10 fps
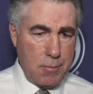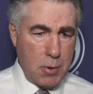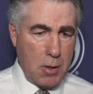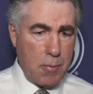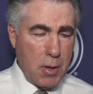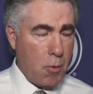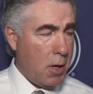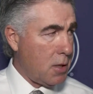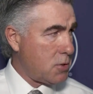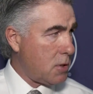trying to play
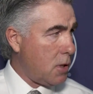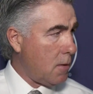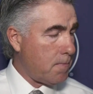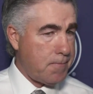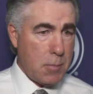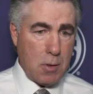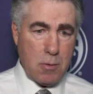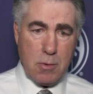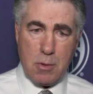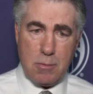well as a team. You
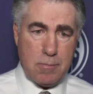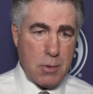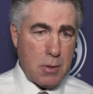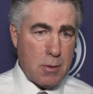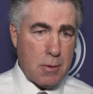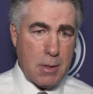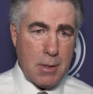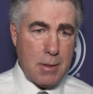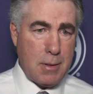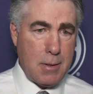know,
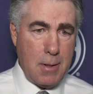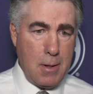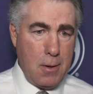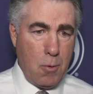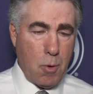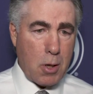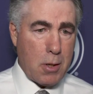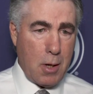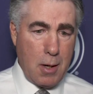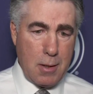they're
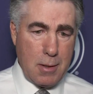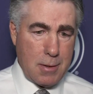working hard